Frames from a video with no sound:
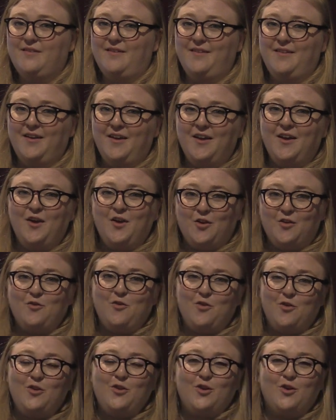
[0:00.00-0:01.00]
And
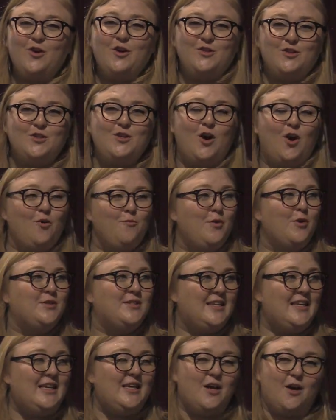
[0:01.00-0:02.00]
good to know, most
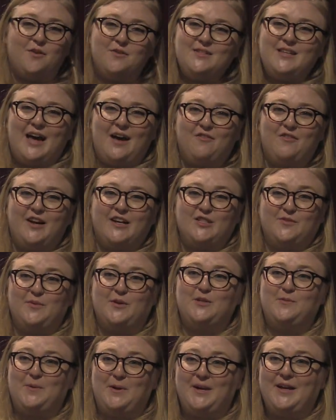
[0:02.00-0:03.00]
CEOs have customer
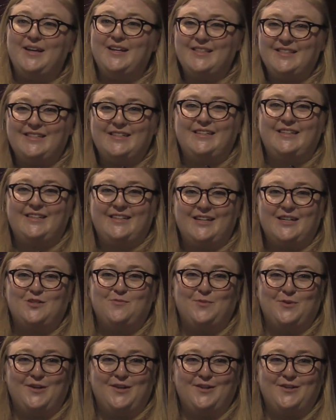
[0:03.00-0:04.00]
experience and
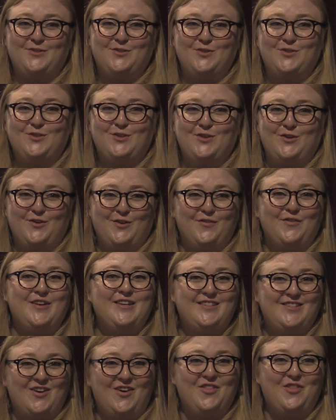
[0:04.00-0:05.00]
customer
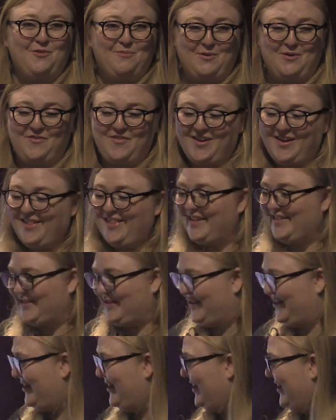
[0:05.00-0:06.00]
service on their profile. That's
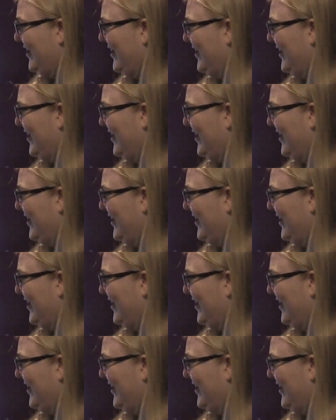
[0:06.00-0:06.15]
good.